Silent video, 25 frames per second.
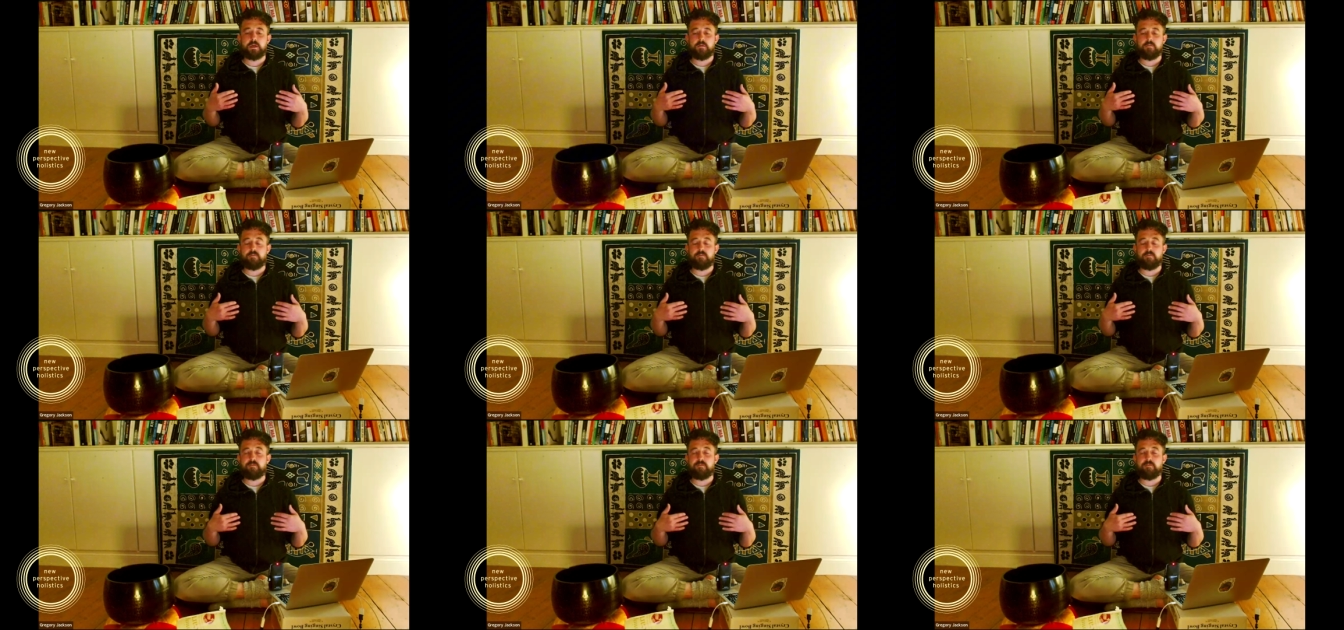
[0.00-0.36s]

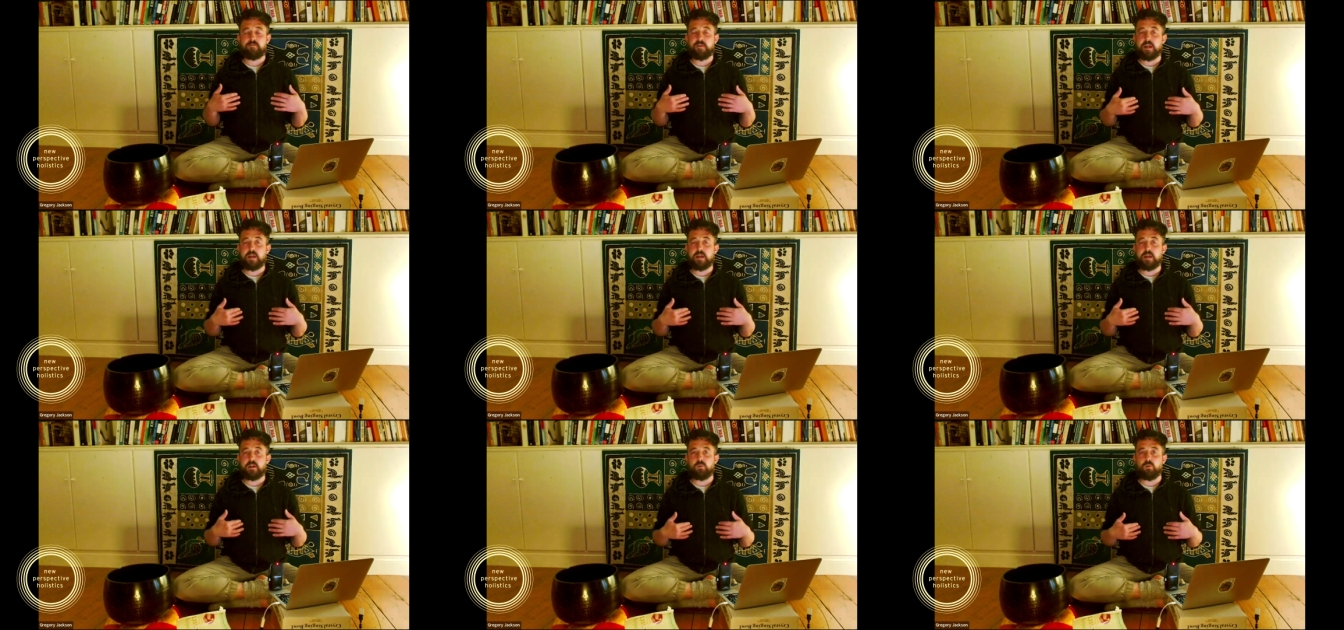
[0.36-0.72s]

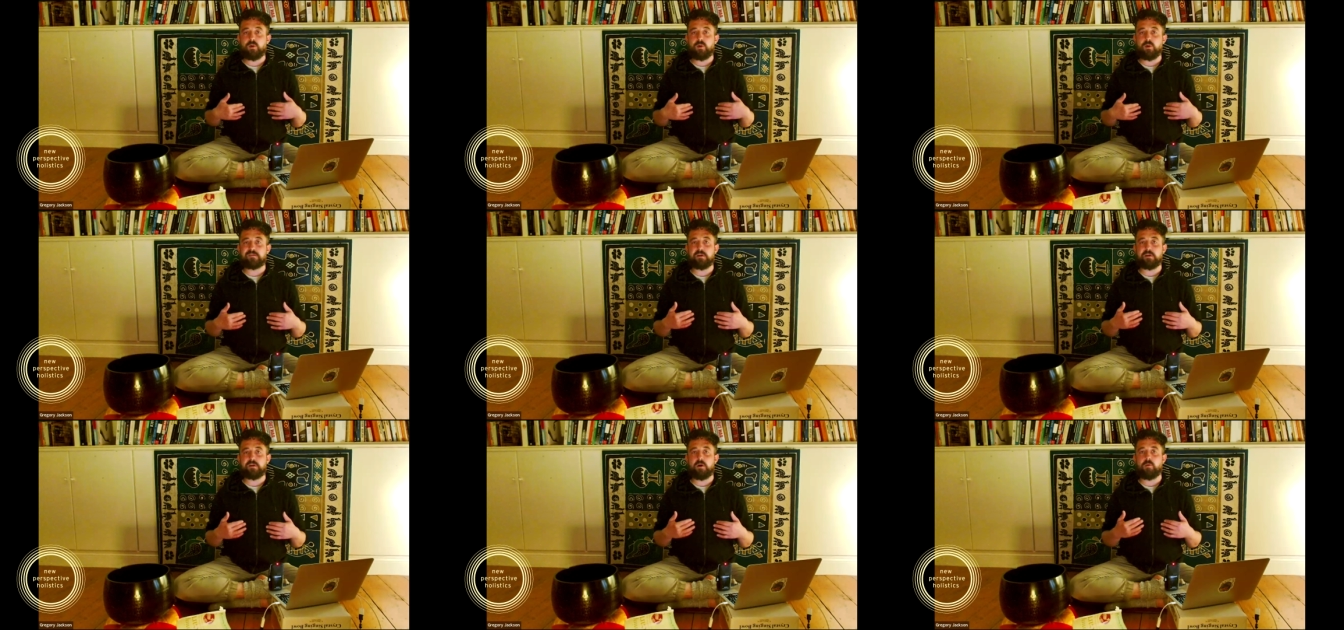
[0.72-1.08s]
feel
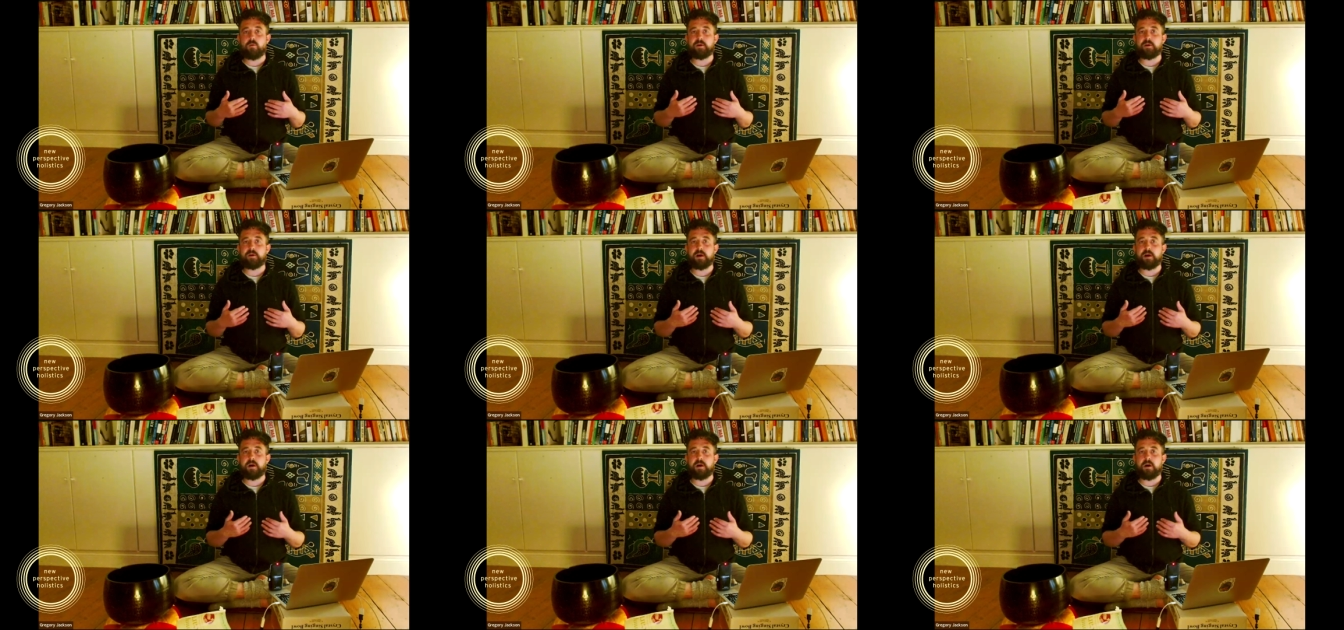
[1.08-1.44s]
what's
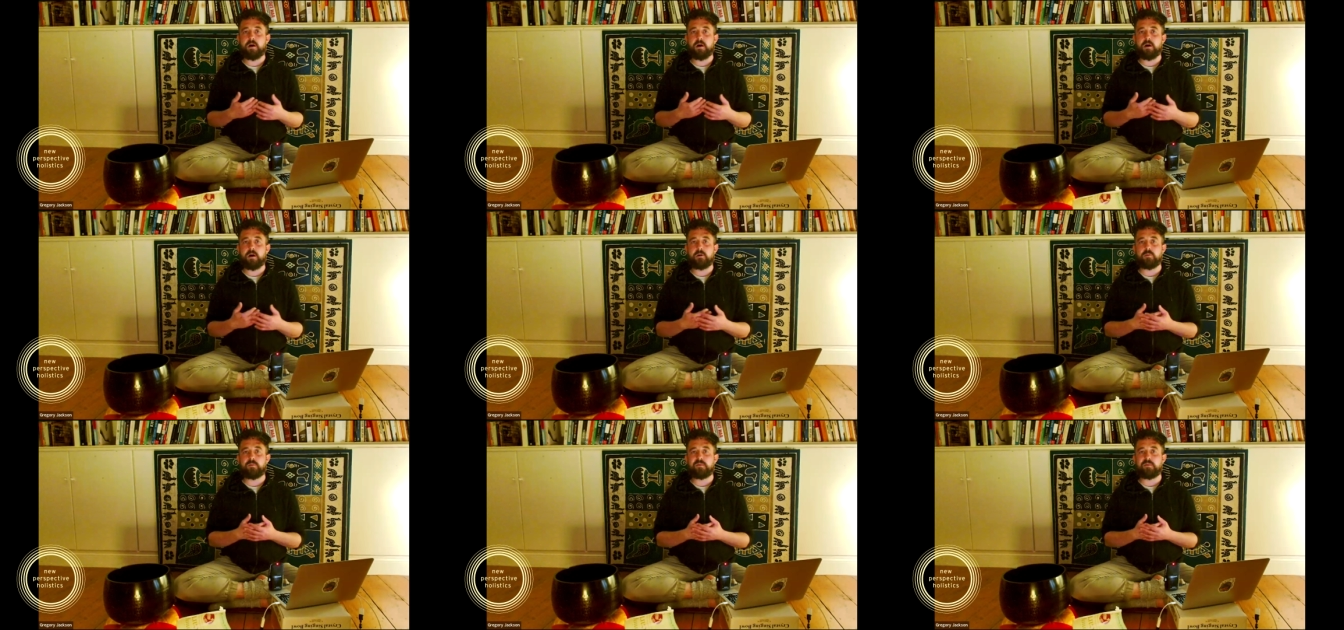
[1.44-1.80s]
going
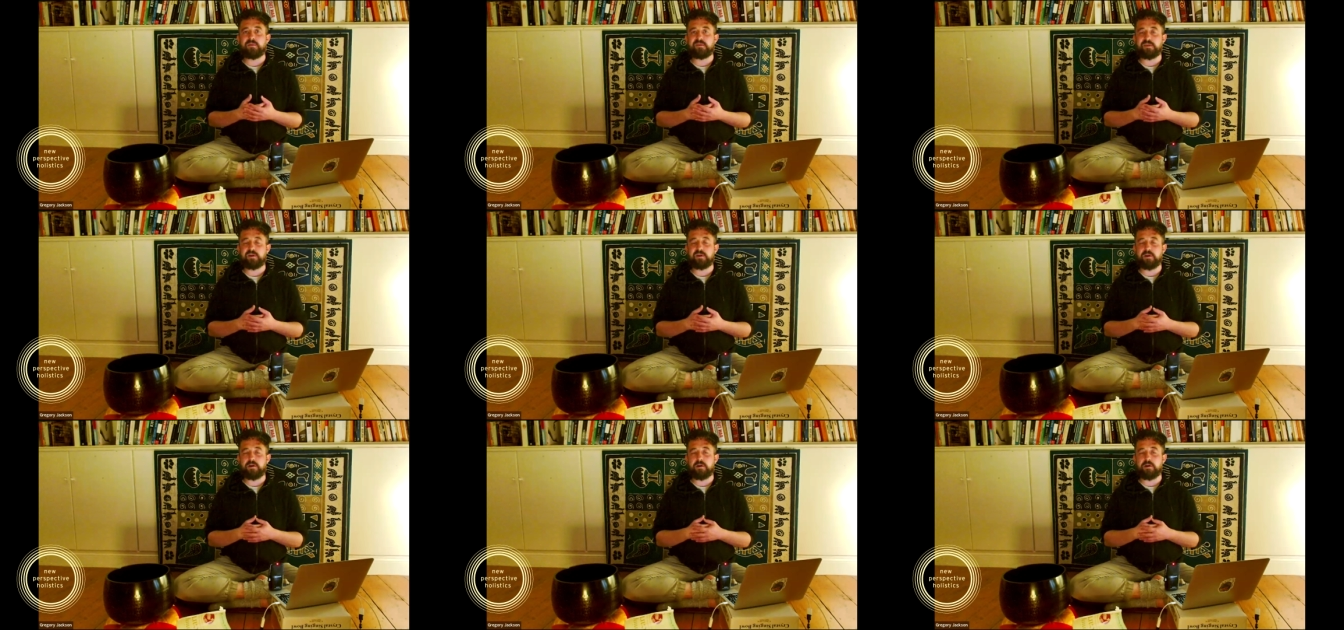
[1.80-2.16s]
on,
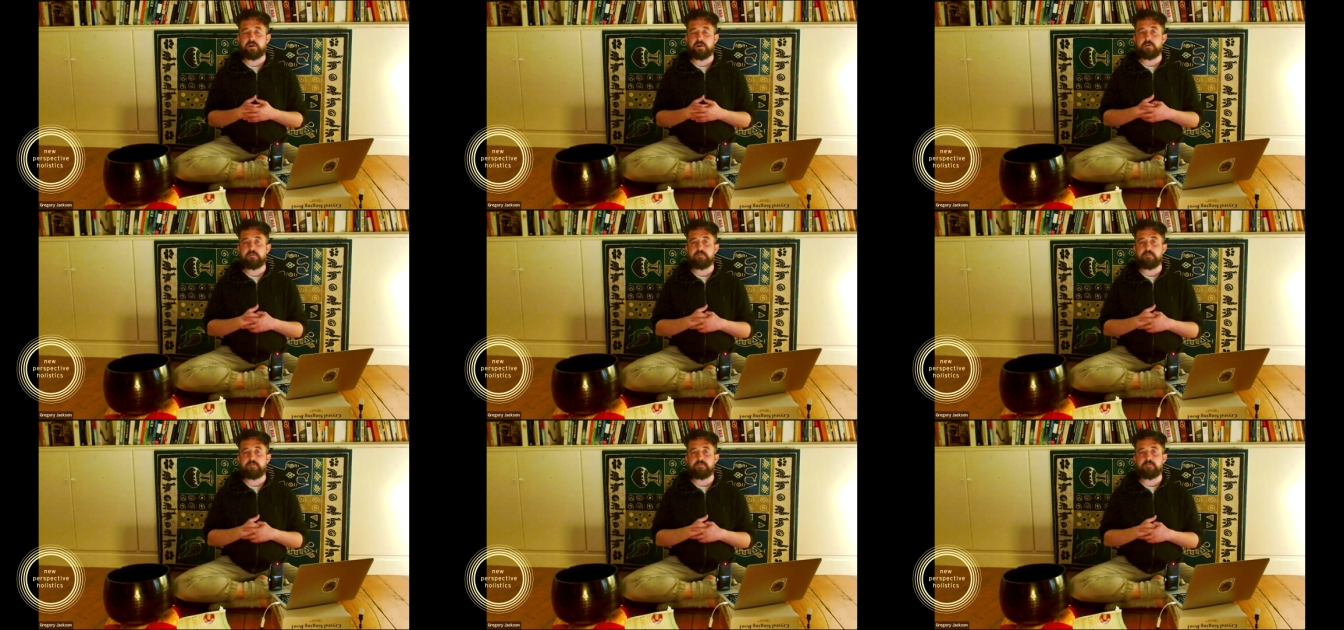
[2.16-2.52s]

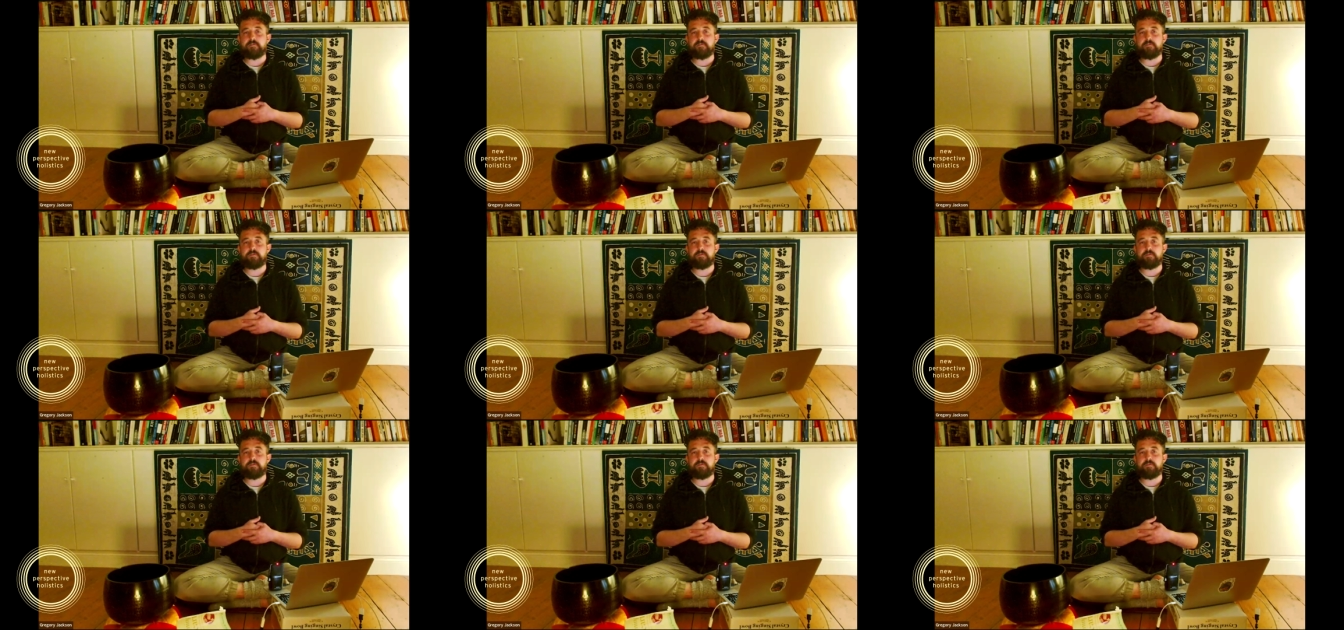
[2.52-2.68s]
observe.